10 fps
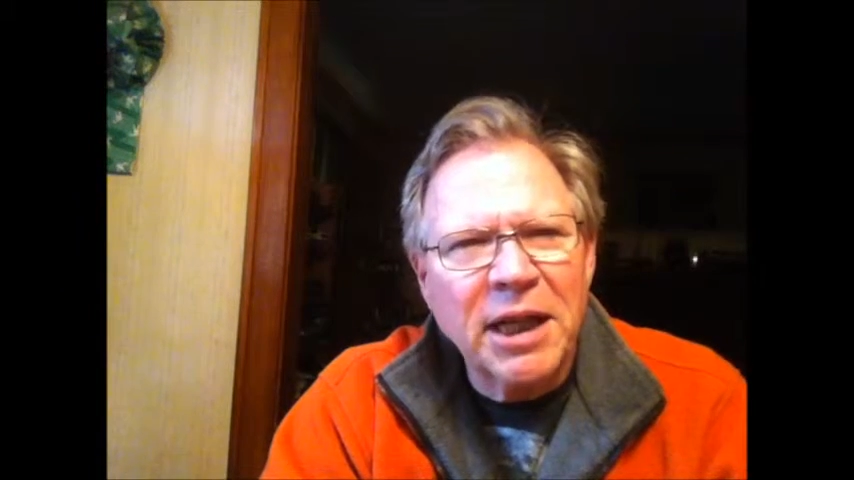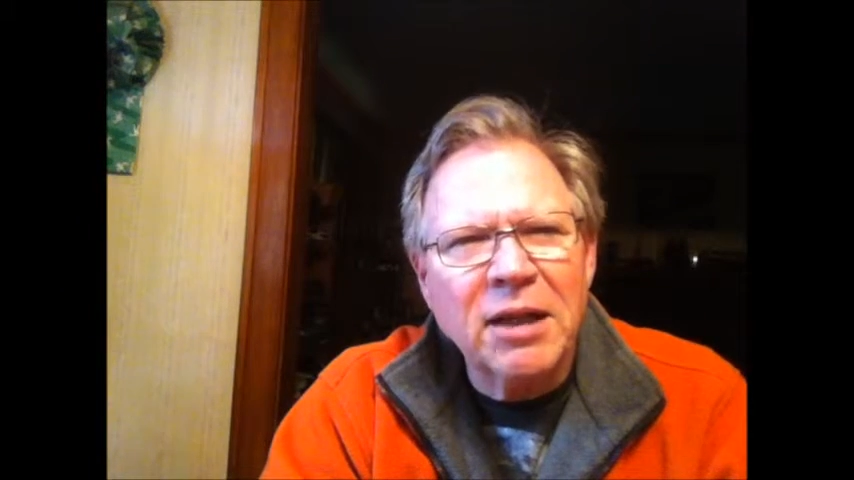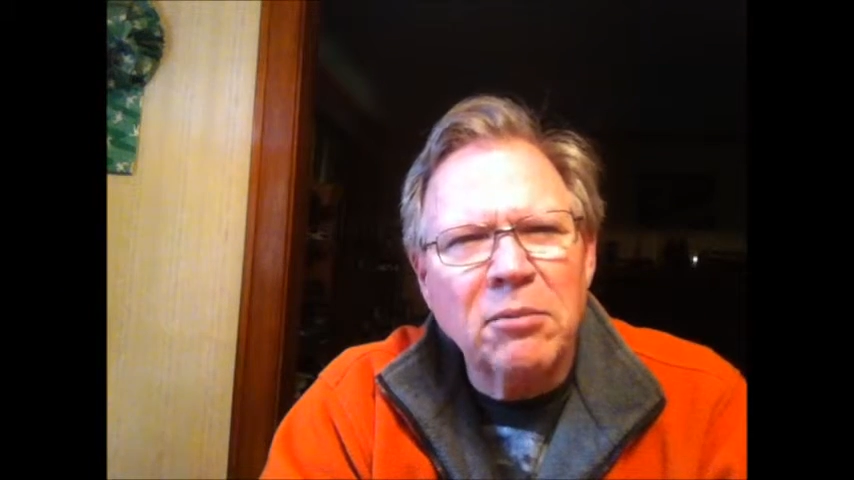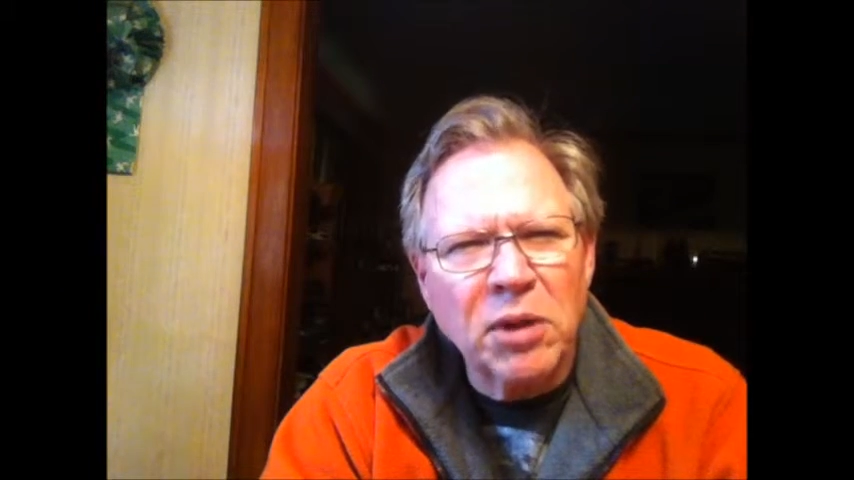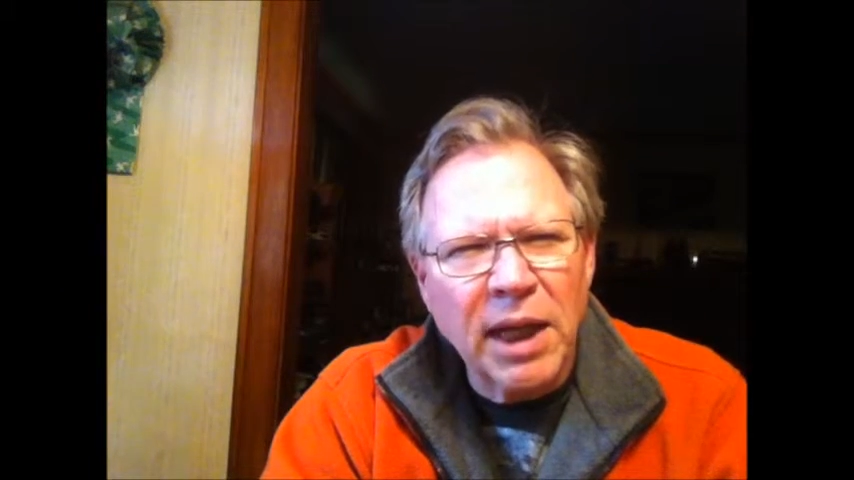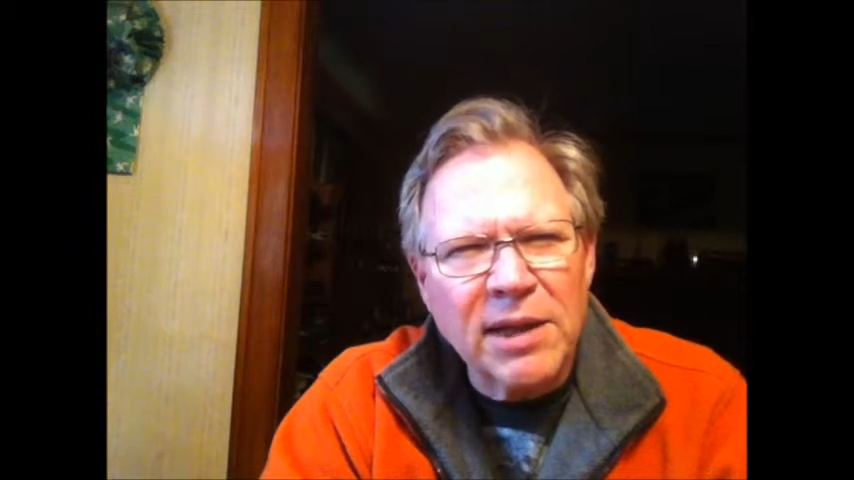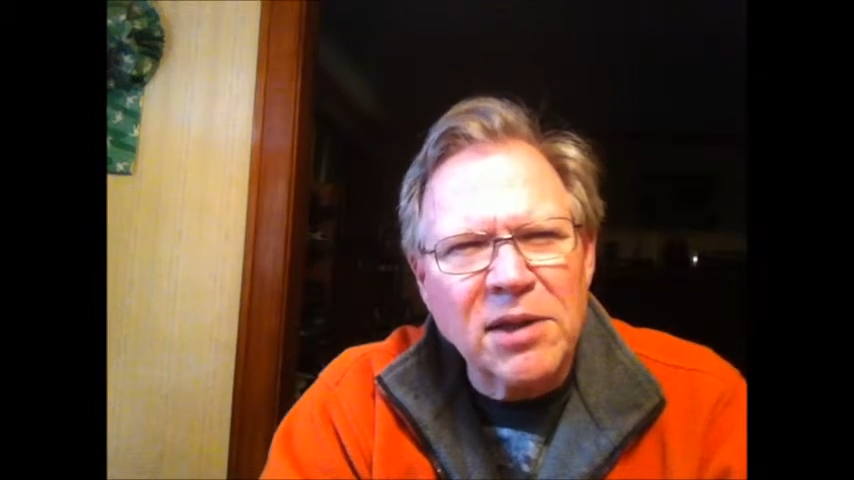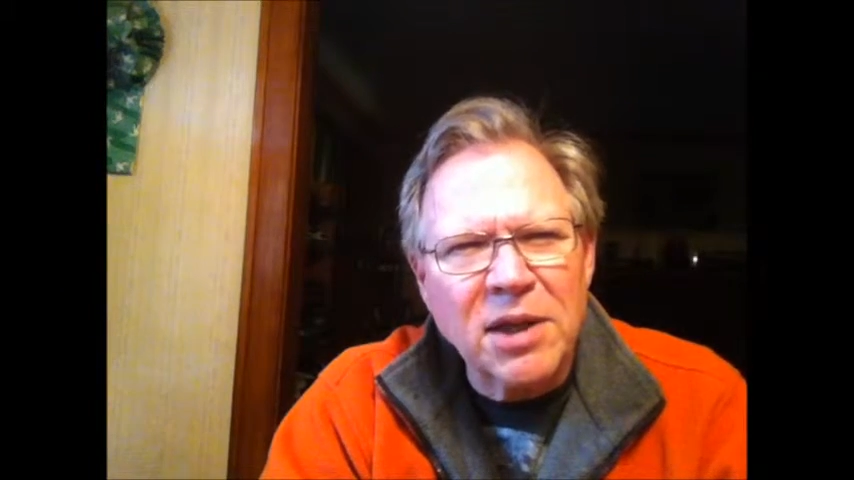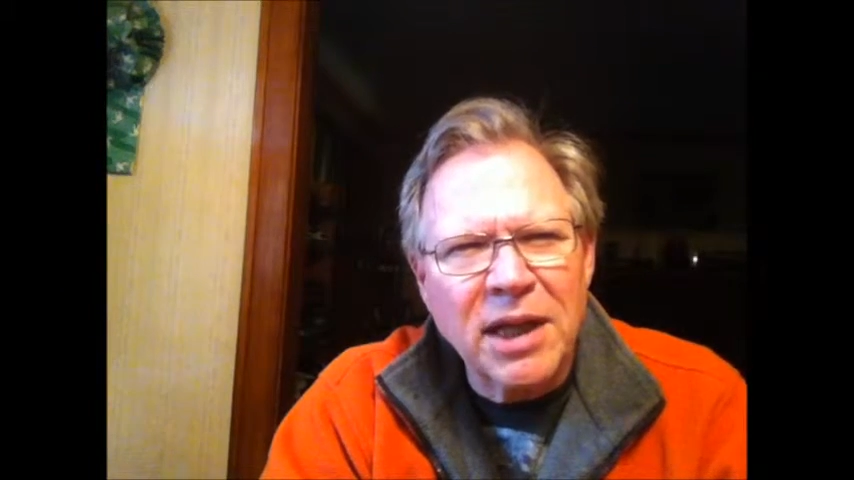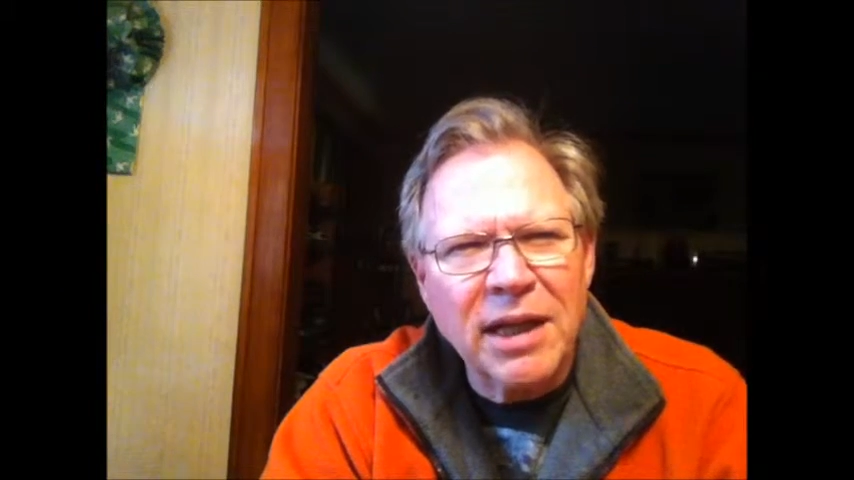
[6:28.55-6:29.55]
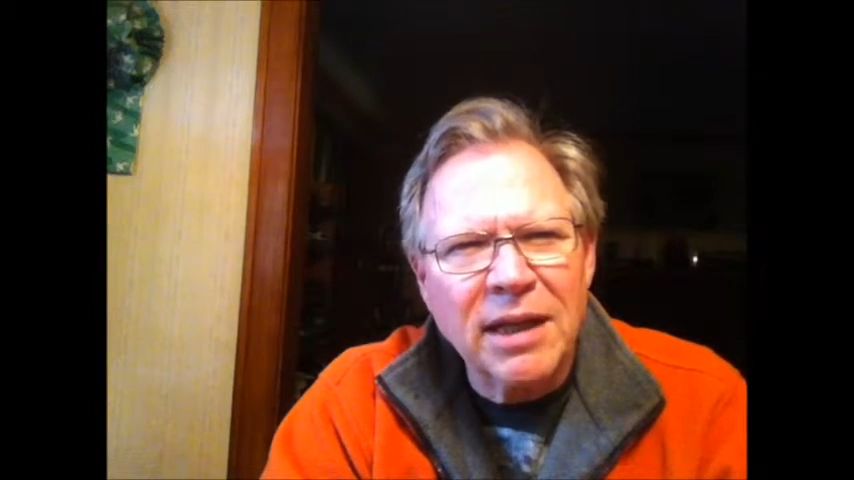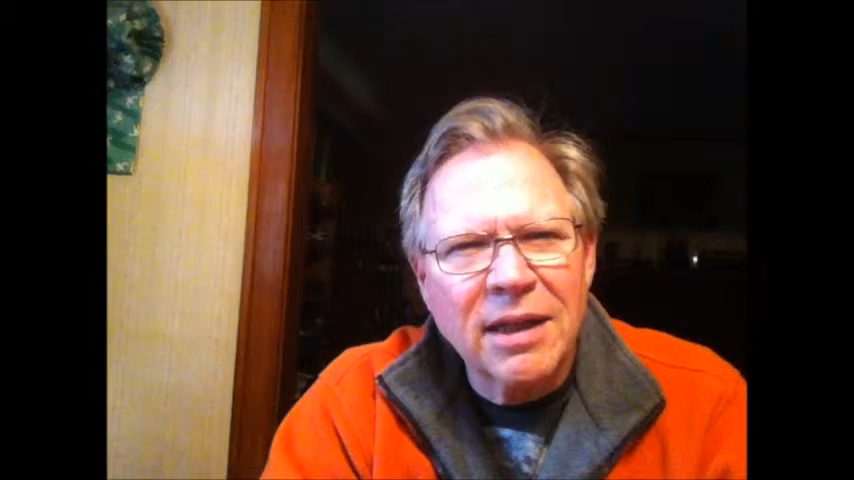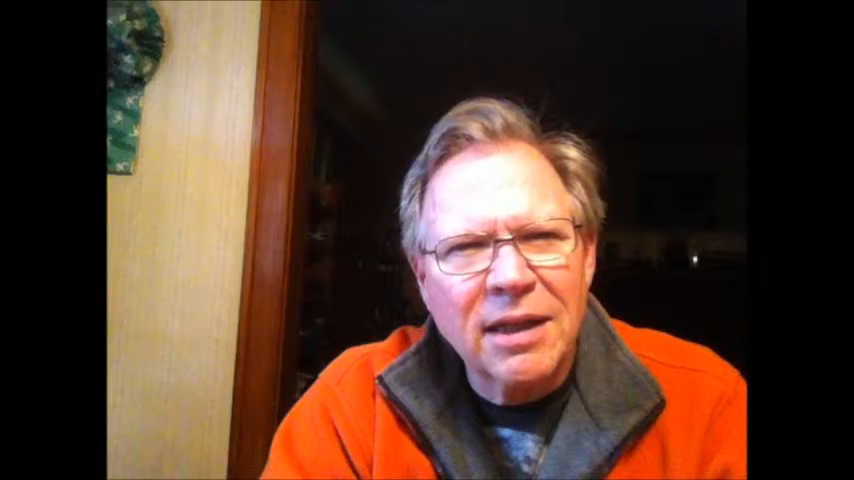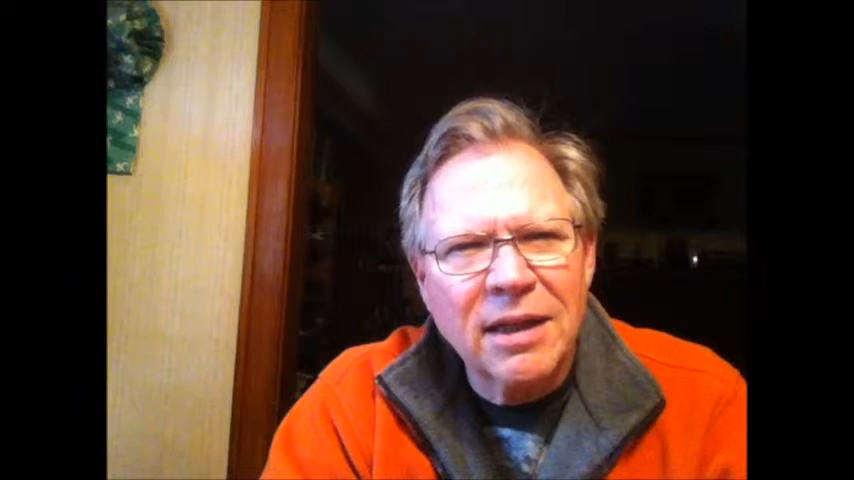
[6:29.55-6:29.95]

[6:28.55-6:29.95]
day, a blessed day,